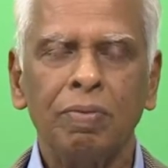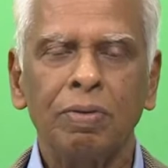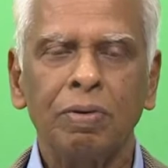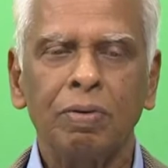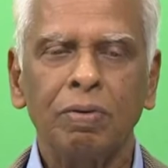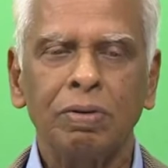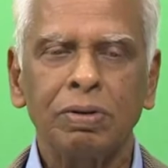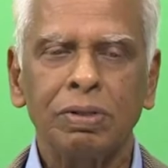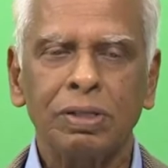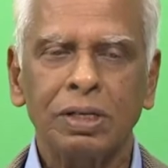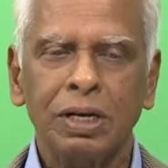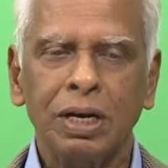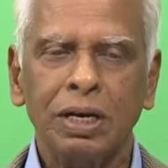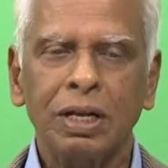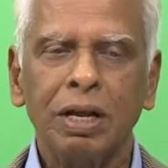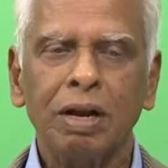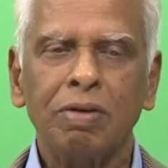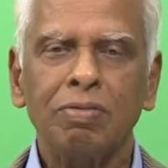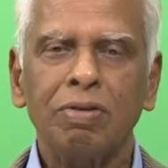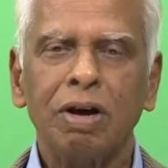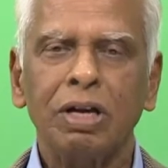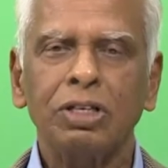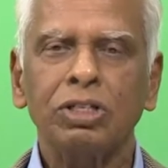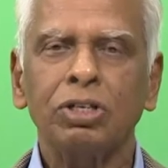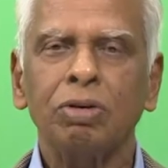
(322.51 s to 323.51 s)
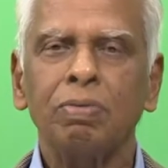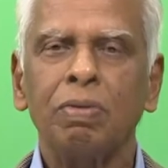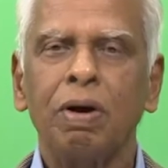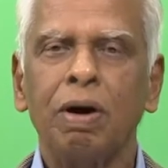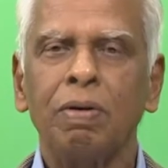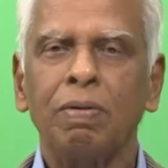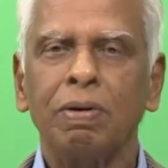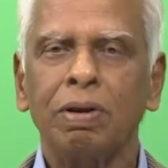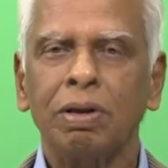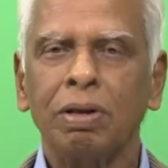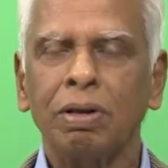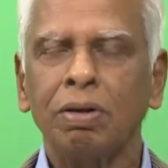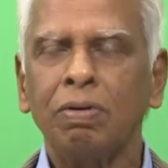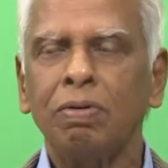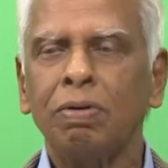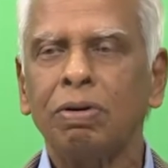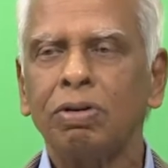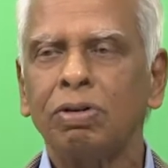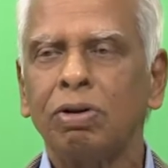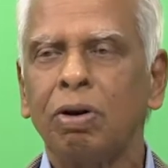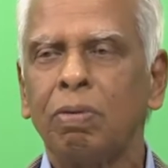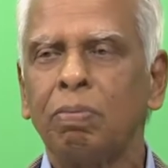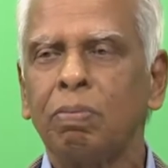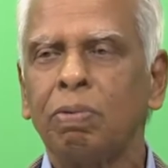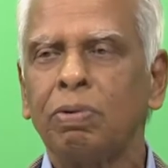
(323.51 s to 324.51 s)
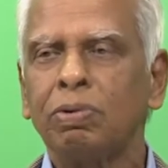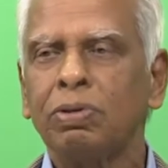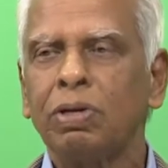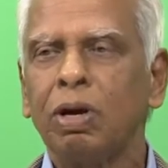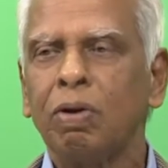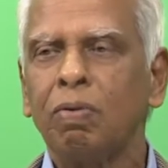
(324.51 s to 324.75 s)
we say that Vyasa Mahabharata was composed